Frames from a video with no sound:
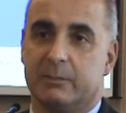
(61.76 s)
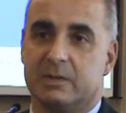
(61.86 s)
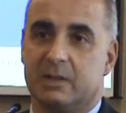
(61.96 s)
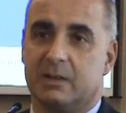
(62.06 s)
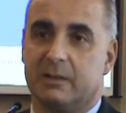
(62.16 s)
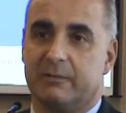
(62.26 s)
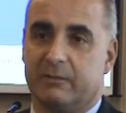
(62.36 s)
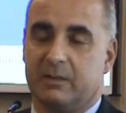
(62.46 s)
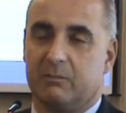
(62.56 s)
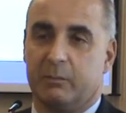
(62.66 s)
in particular,
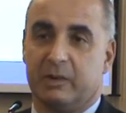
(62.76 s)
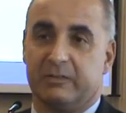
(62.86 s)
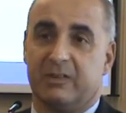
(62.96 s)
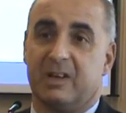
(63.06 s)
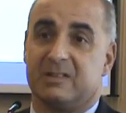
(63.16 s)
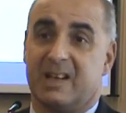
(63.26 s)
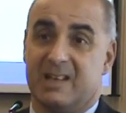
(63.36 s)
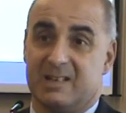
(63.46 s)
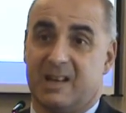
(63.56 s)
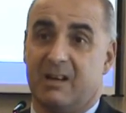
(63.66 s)
because for us that
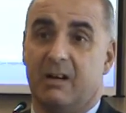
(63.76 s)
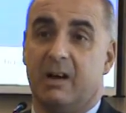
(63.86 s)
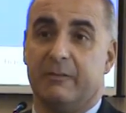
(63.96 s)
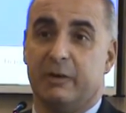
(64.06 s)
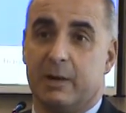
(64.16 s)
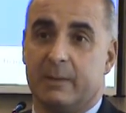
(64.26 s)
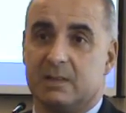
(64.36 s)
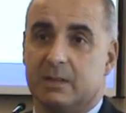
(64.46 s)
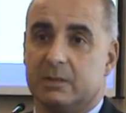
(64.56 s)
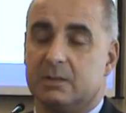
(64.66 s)
is our high volume
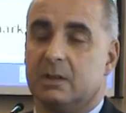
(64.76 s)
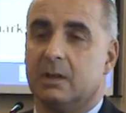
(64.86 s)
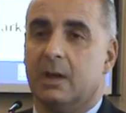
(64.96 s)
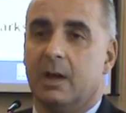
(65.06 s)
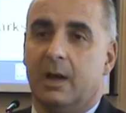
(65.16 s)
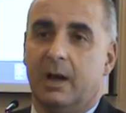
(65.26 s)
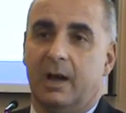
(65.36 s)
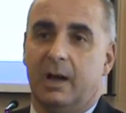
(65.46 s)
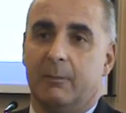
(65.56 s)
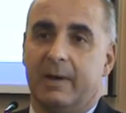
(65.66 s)
activity,
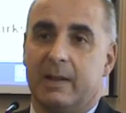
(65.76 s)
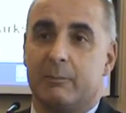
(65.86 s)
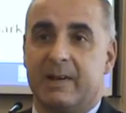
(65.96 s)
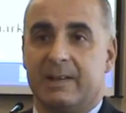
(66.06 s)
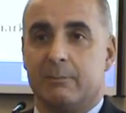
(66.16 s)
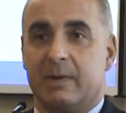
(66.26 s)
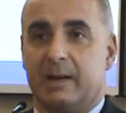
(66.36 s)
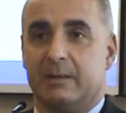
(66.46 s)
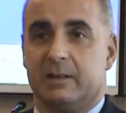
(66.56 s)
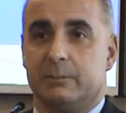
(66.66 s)
and then bring them
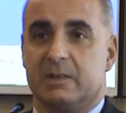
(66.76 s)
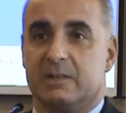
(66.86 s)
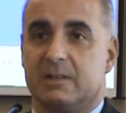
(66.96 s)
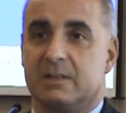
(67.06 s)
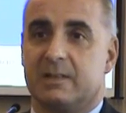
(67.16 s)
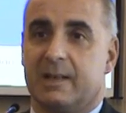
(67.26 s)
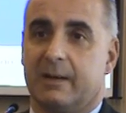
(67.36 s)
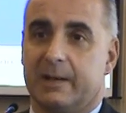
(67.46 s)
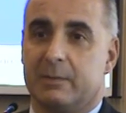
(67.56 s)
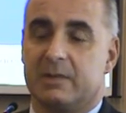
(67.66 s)
back into the business and see
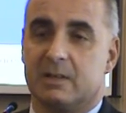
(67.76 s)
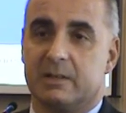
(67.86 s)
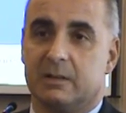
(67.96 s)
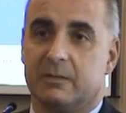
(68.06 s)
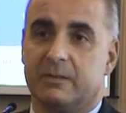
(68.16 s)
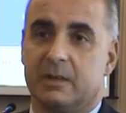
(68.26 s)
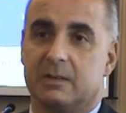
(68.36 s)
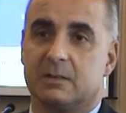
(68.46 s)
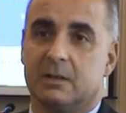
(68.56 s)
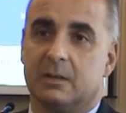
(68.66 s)
how they potentially could fit.